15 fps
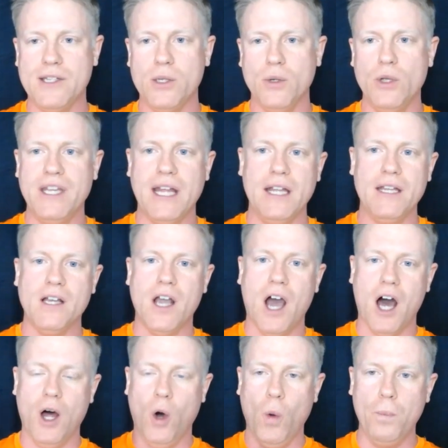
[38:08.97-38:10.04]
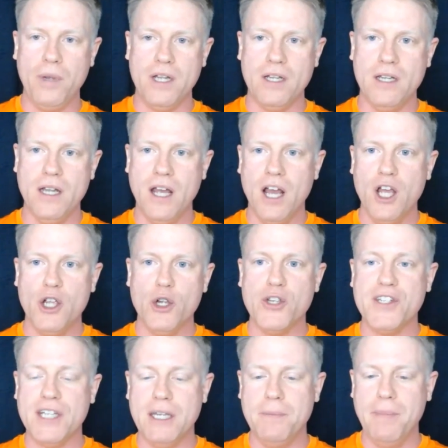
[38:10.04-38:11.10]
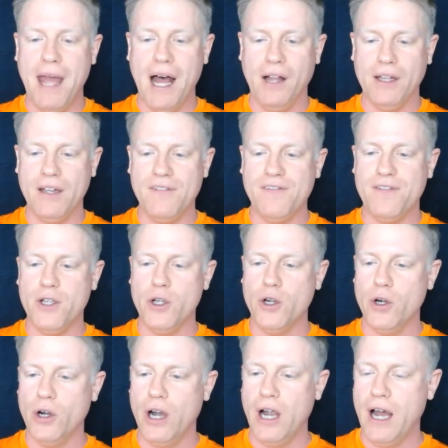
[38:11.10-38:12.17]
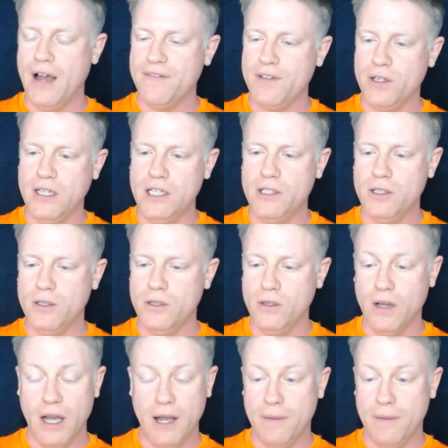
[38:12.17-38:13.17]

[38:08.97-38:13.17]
so you can cut open your seat belt if you need to